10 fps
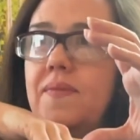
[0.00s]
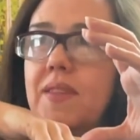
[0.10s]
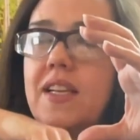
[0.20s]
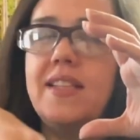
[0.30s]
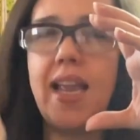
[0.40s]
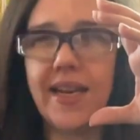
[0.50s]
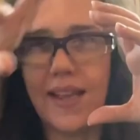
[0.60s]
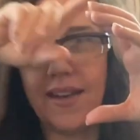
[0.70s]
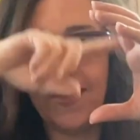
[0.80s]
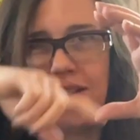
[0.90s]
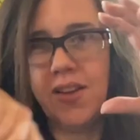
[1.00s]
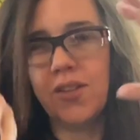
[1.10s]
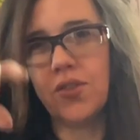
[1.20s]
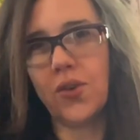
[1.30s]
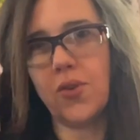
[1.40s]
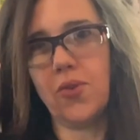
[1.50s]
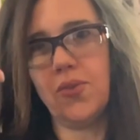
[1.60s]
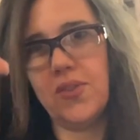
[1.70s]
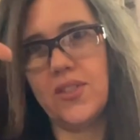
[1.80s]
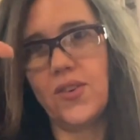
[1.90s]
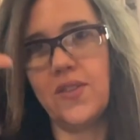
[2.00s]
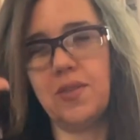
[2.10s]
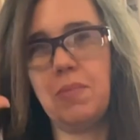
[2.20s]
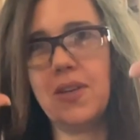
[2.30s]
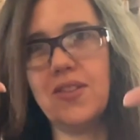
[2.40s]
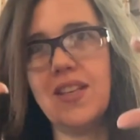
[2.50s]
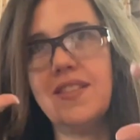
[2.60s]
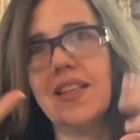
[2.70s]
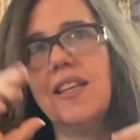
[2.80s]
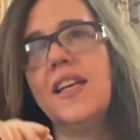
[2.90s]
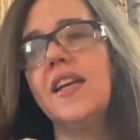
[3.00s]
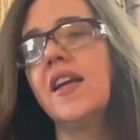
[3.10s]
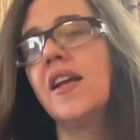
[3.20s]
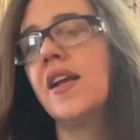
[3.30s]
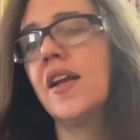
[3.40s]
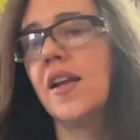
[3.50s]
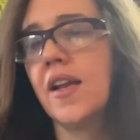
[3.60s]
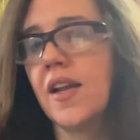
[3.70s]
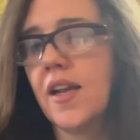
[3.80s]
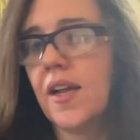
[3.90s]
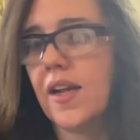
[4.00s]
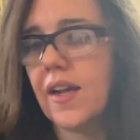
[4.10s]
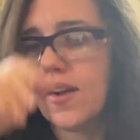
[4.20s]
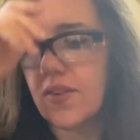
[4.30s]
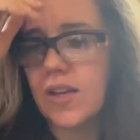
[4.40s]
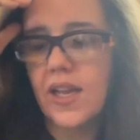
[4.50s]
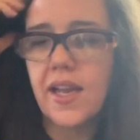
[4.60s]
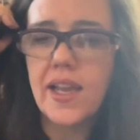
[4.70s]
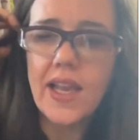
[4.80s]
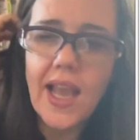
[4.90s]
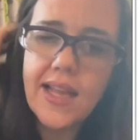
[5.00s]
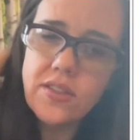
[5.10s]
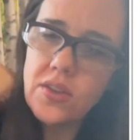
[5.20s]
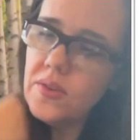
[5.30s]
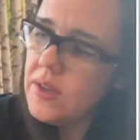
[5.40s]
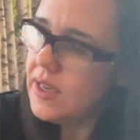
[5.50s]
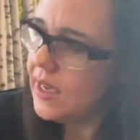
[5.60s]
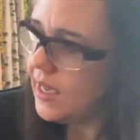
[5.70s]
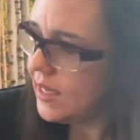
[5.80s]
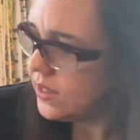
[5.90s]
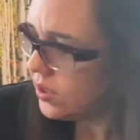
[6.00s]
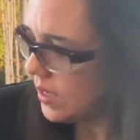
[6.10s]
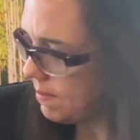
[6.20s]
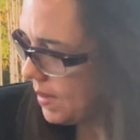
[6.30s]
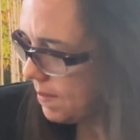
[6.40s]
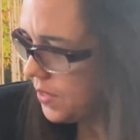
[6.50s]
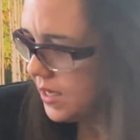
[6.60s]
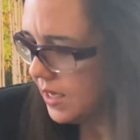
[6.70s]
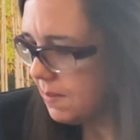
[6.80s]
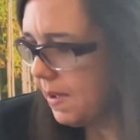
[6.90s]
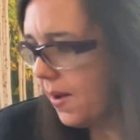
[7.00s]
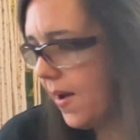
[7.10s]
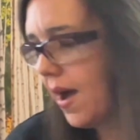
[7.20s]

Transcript: contain it. So sort of these bigger sets that contain it. Okay, and so I'm thinking about